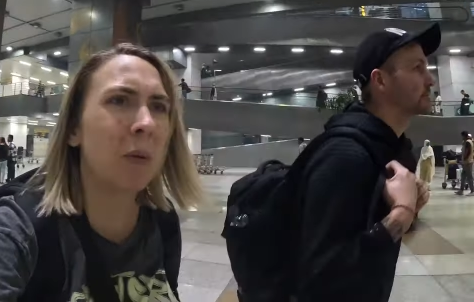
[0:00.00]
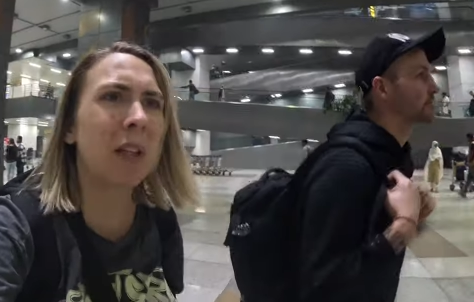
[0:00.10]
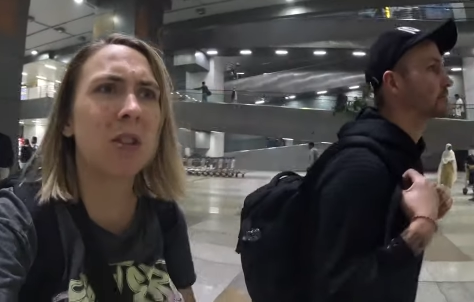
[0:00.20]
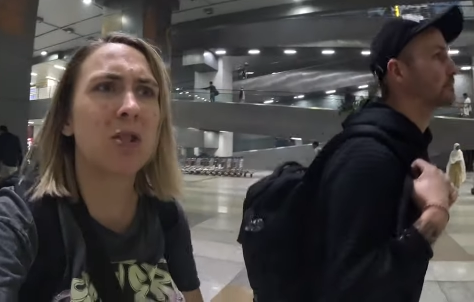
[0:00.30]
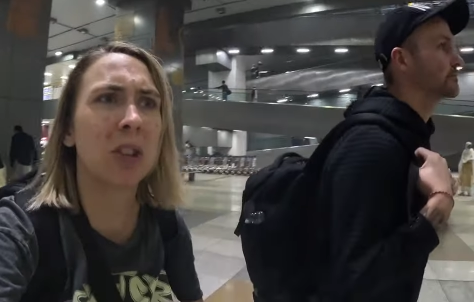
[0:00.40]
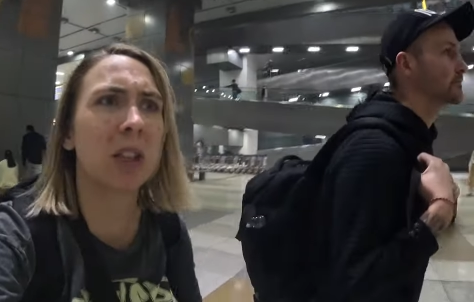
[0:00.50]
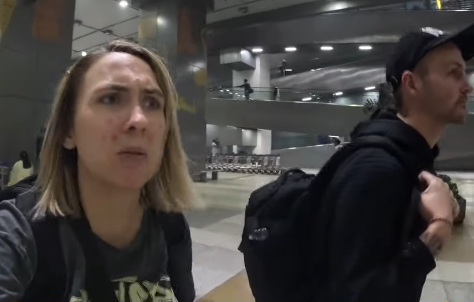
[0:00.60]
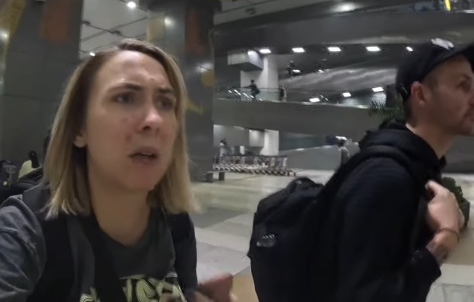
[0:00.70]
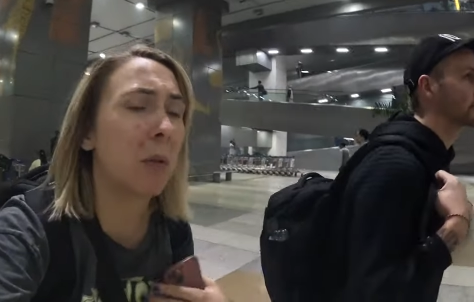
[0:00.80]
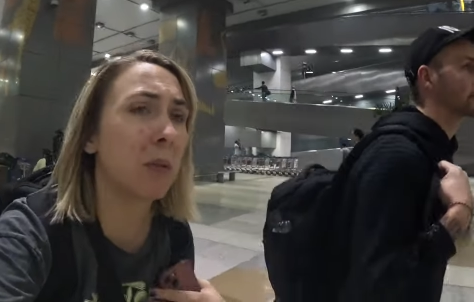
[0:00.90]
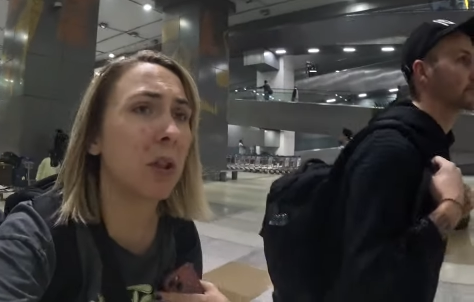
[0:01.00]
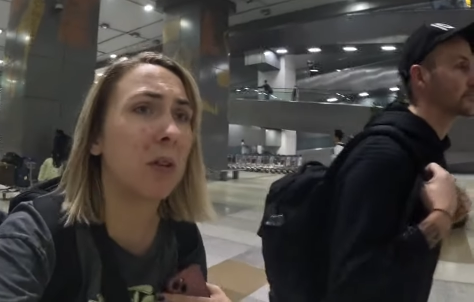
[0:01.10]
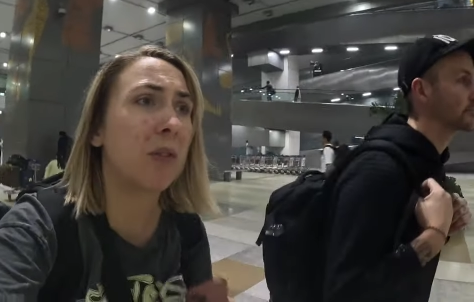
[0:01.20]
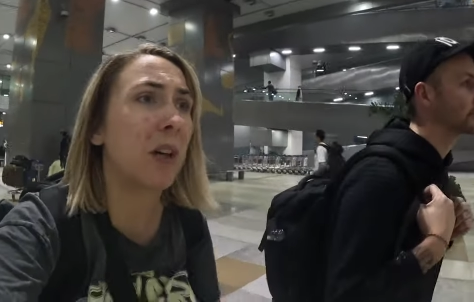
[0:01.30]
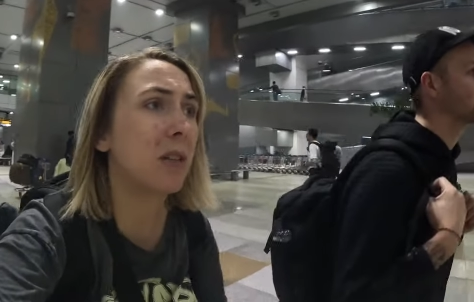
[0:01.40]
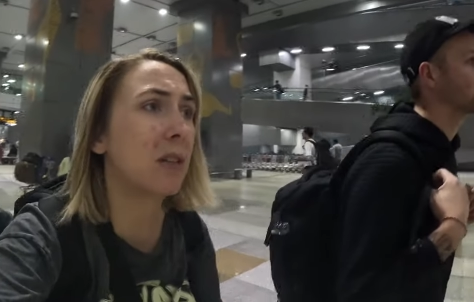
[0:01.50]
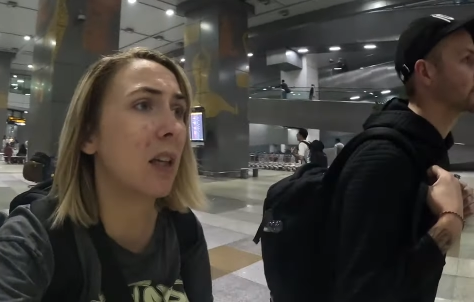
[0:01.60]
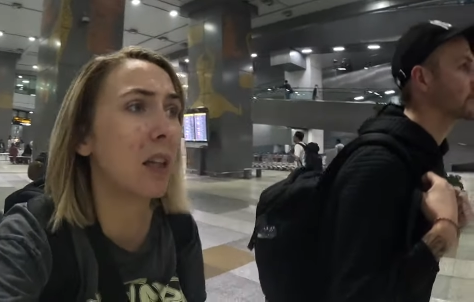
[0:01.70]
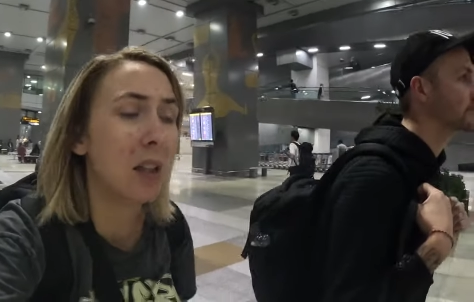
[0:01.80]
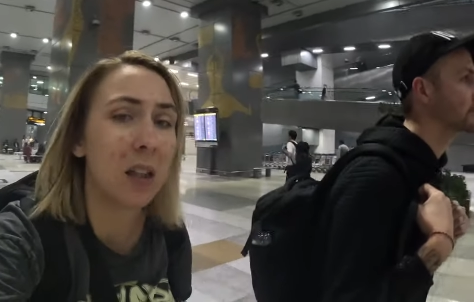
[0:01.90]
Speaker 1: But we need a drink as well, we're so
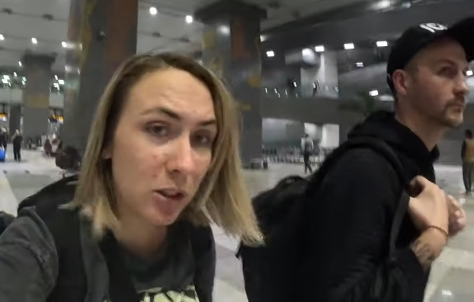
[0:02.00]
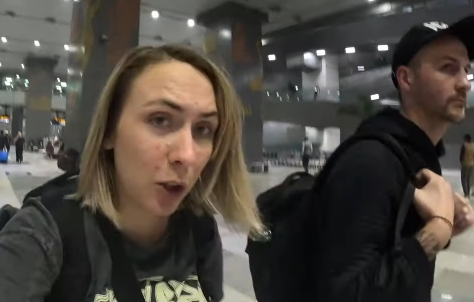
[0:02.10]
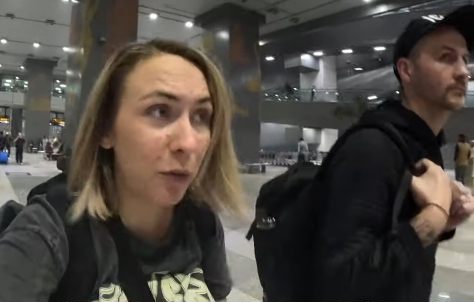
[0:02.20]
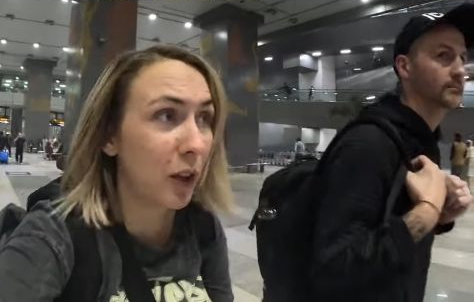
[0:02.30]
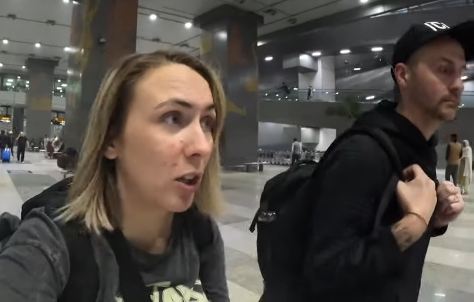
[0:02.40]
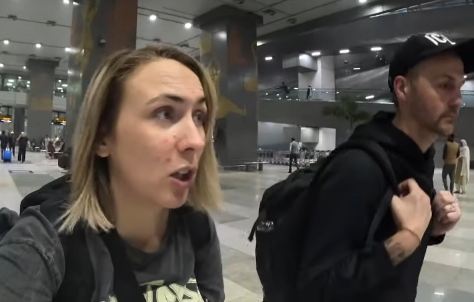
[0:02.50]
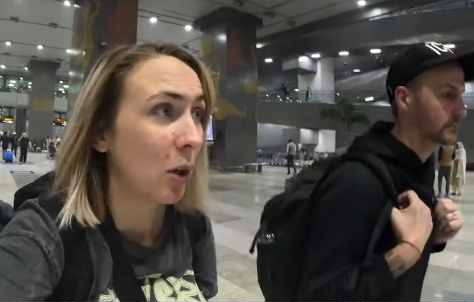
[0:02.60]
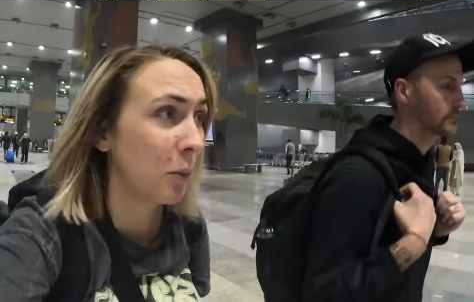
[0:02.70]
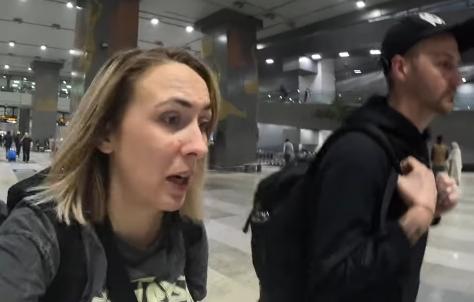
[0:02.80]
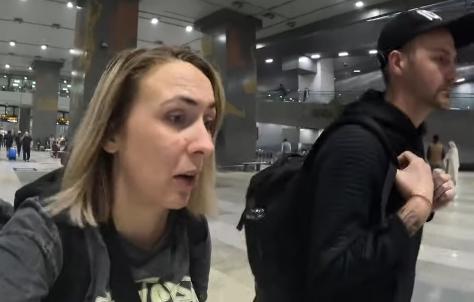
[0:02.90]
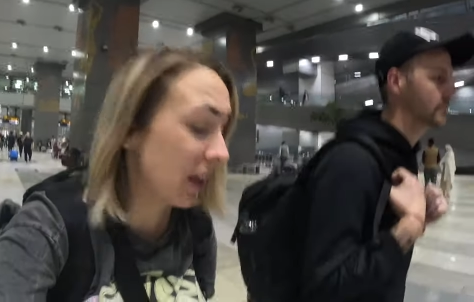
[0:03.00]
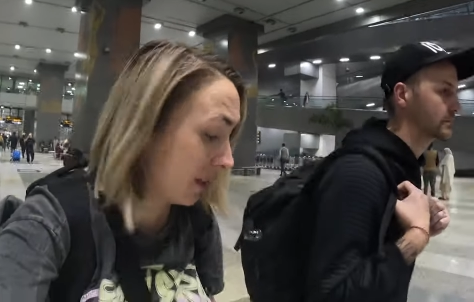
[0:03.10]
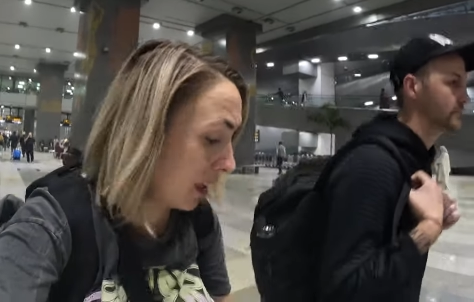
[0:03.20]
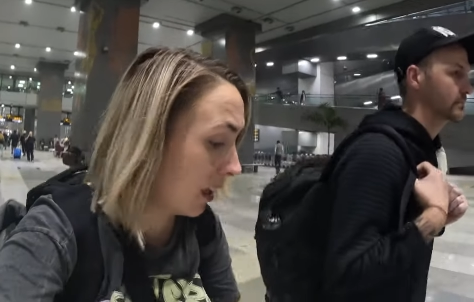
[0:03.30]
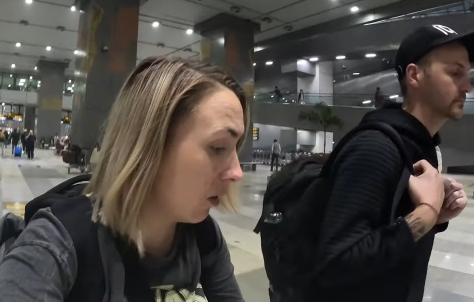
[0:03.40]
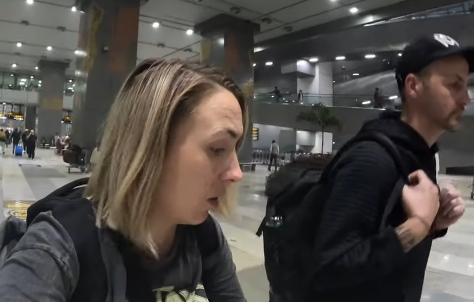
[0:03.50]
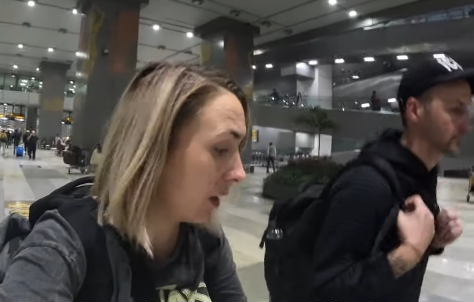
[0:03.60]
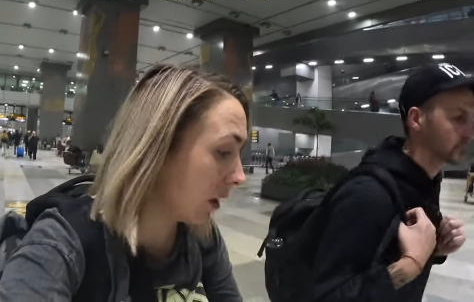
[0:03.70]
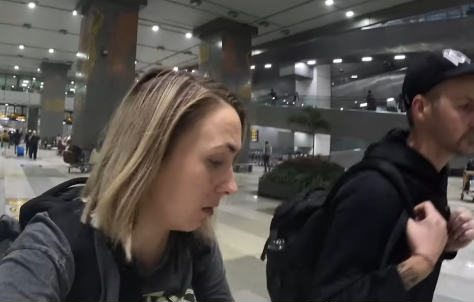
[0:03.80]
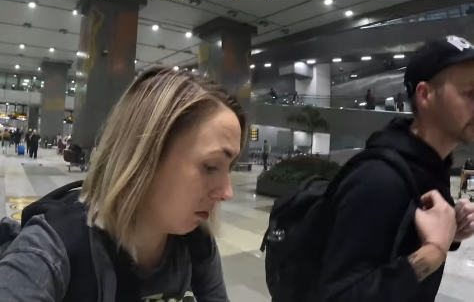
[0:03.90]
thirsty. So far, going well. It is now
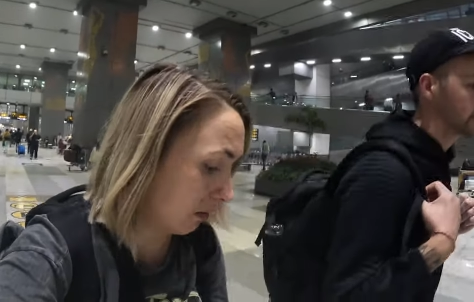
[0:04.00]
like,